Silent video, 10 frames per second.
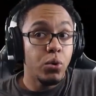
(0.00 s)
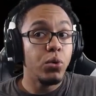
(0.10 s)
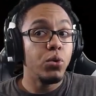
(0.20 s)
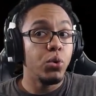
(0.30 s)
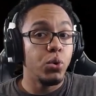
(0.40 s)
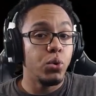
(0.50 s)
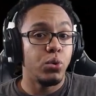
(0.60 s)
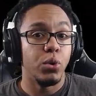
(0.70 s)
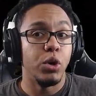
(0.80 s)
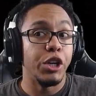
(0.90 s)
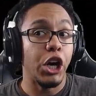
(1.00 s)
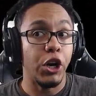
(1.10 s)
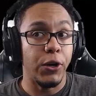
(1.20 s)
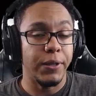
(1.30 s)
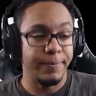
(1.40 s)
Ooh,
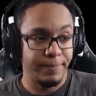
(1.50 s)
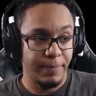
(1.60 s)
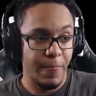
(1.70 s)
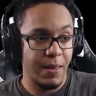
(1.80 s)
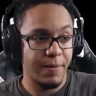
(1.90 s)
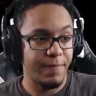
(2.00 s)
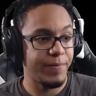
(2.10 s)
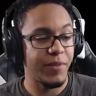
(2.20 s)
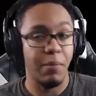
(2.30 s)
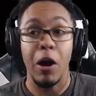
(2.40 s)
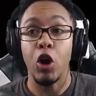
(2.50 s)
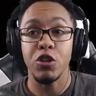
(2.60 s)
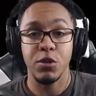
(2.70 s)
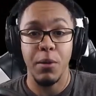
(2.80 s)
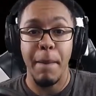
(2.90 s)
y'all, my
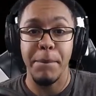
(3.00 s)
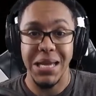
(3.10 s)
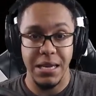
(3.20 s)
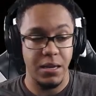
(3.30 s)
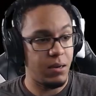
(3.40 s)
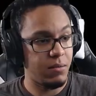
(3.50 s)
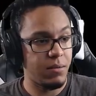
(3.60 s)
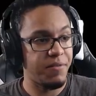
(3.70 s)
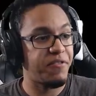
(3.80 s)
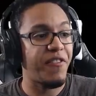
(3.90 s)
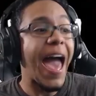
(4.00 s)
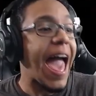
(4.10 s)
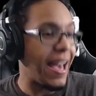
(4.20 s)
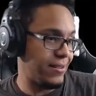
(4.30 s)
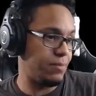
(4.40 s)
heart's beating
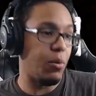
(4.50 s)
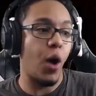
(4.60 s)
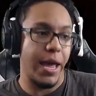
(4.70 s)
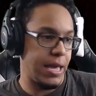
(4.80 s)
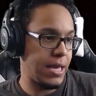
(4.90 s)
fast, boy.